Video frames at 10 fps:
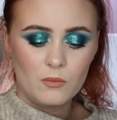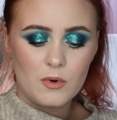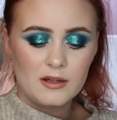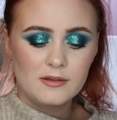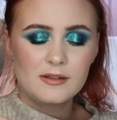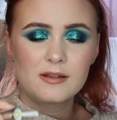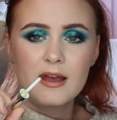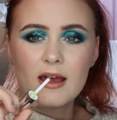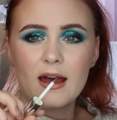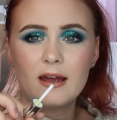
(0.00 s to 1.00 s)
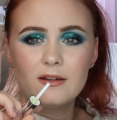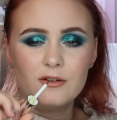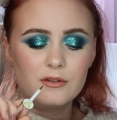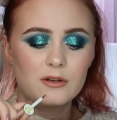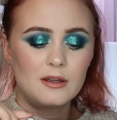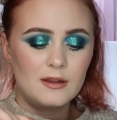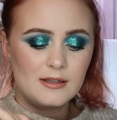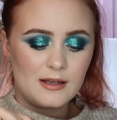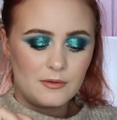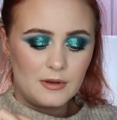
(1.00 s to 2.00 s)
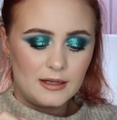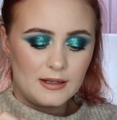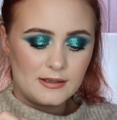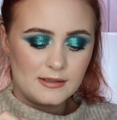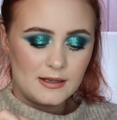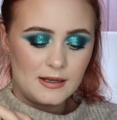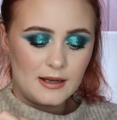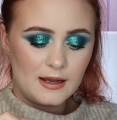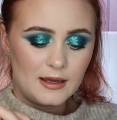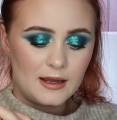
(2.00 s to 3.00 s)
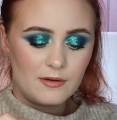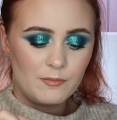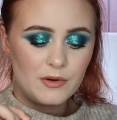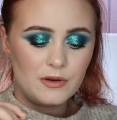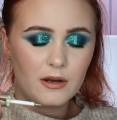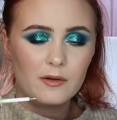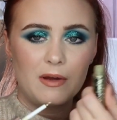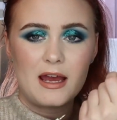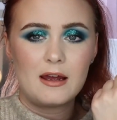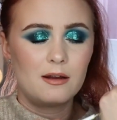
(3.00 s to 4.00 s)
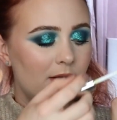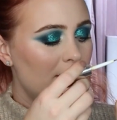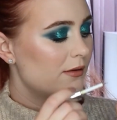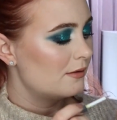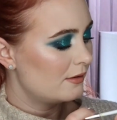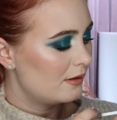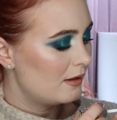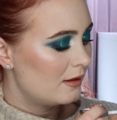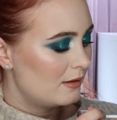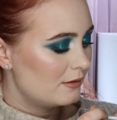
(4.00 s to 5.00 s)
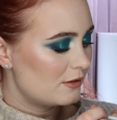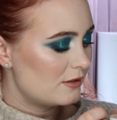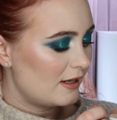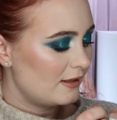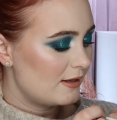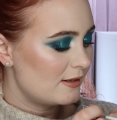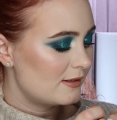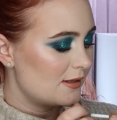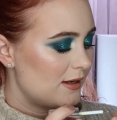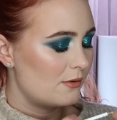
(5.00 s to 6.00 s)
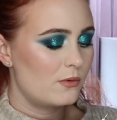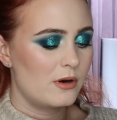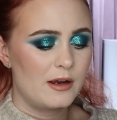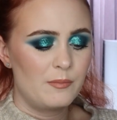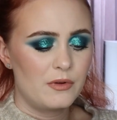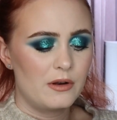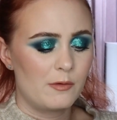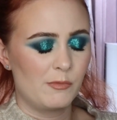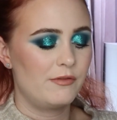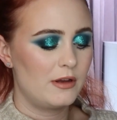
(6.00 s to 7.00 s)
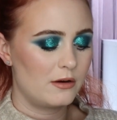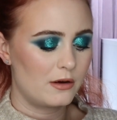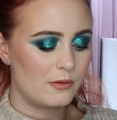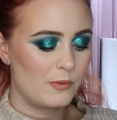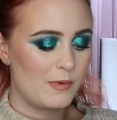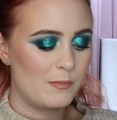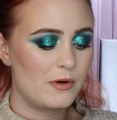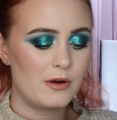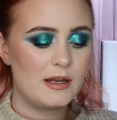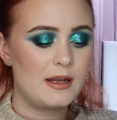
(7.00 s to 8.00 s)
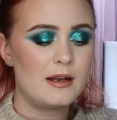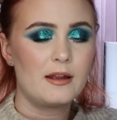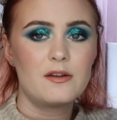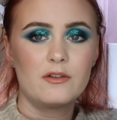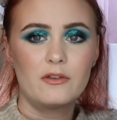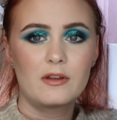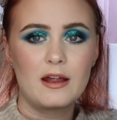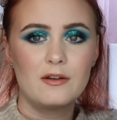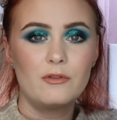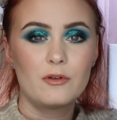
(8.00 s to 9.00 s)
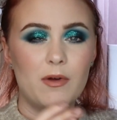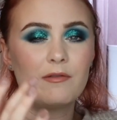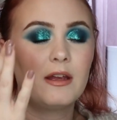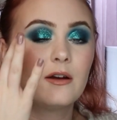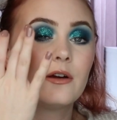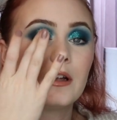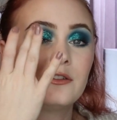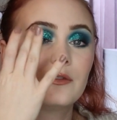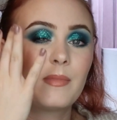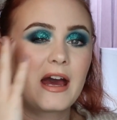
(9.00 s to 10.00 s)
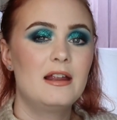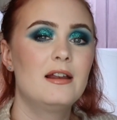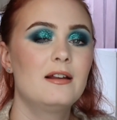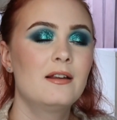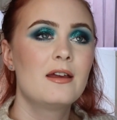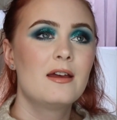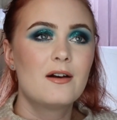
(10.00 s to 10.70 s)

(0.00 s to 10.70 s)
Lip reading: once. I took this out like this, and then I kind of put it on my hand just like this, or I put it on my finger, I can't remember, and then I just kind of took my finger and just patted in,